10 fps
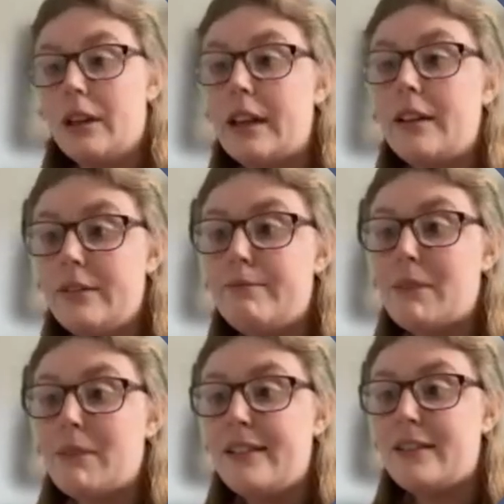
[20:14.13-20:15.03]
learners,
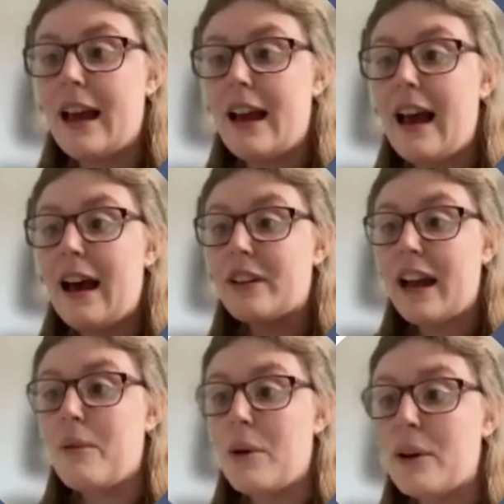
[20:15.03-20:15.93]
as
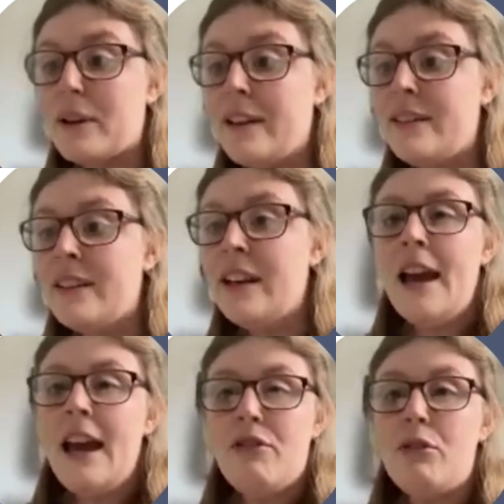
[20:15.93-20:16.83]
healthcare workers,
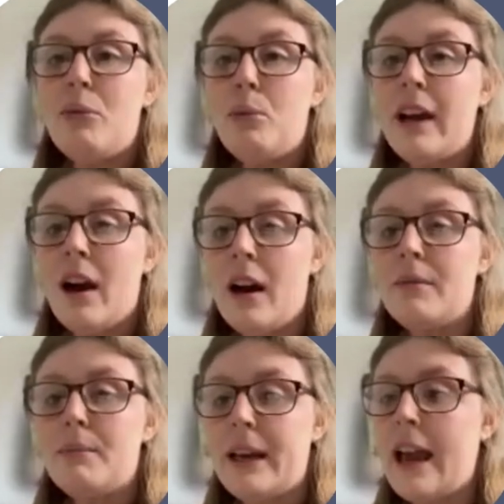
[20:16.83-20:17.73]
if we
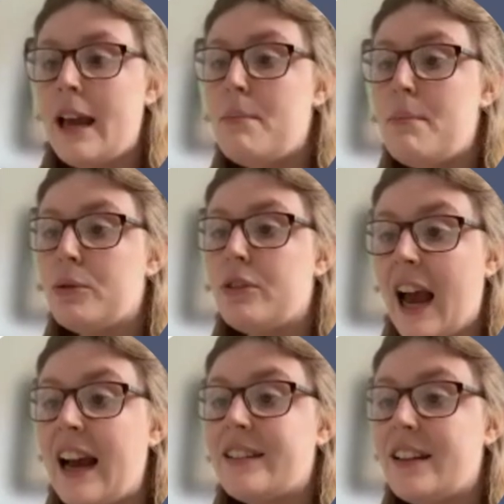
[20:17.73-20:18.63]
aren't able
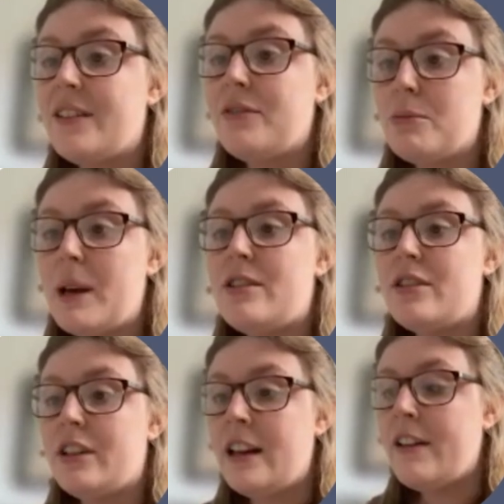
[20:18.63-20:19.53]
to access
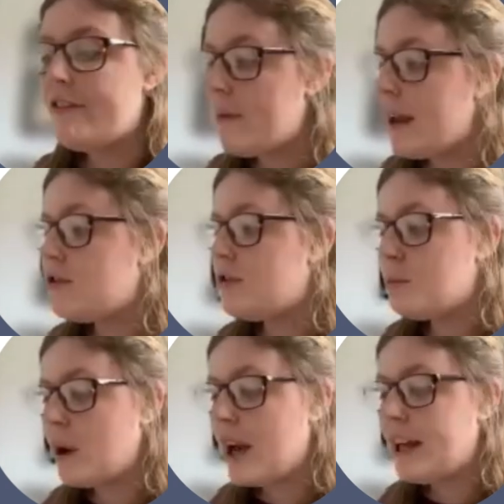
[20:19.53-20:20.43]
information in
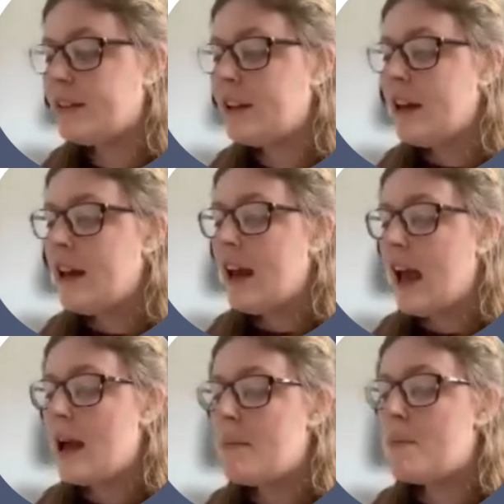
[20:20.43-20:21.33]
information ways
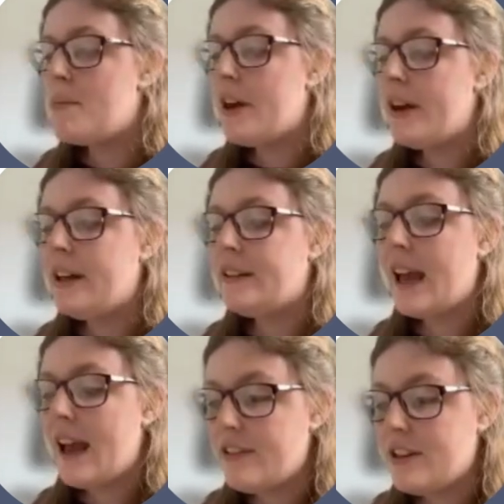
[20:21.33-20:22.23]
that
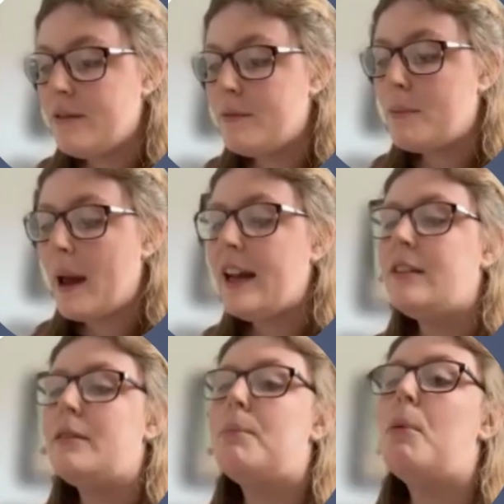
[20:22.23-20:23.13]
is
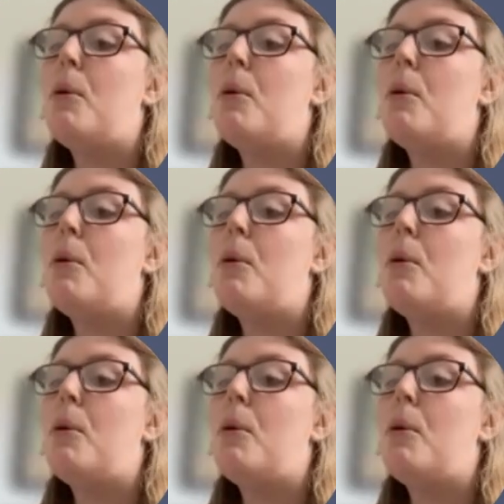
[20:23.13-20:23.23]
evidence-based,